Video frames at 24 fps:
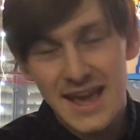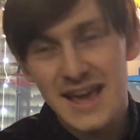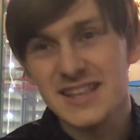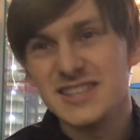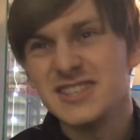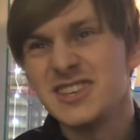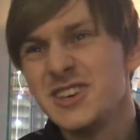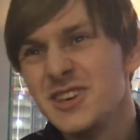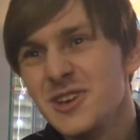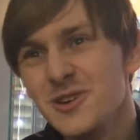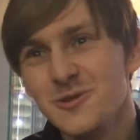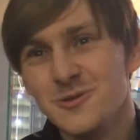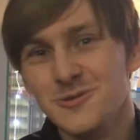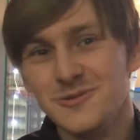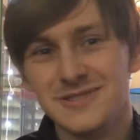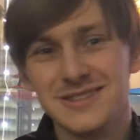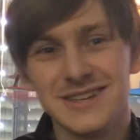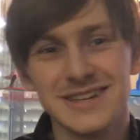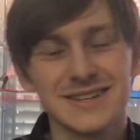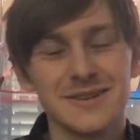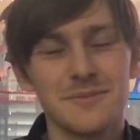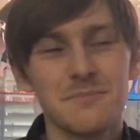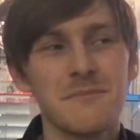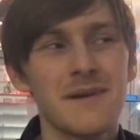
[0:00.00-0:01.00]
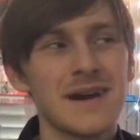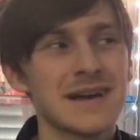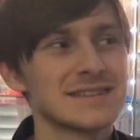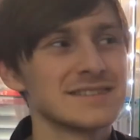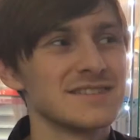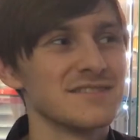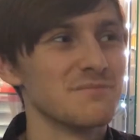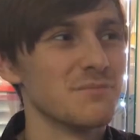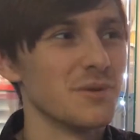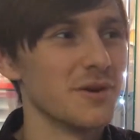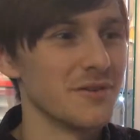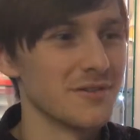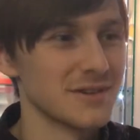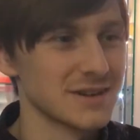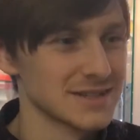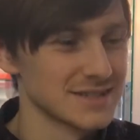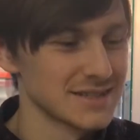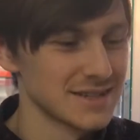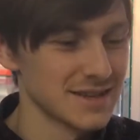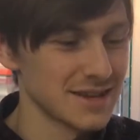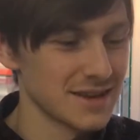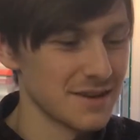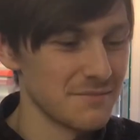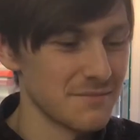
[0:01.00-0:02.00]
It's huge. It's a massive
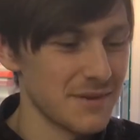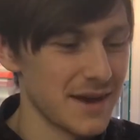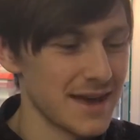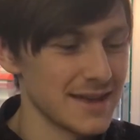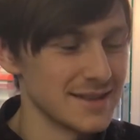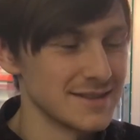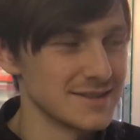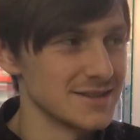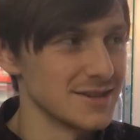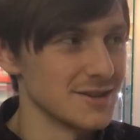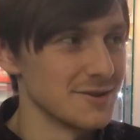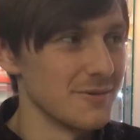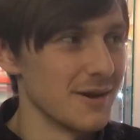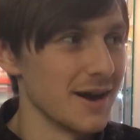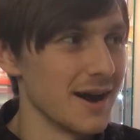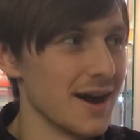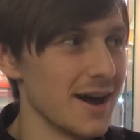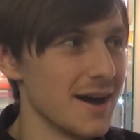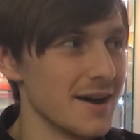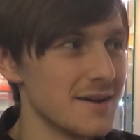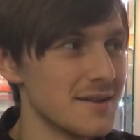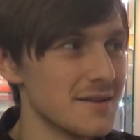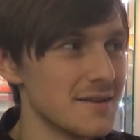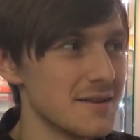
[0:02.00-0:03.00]
box compared to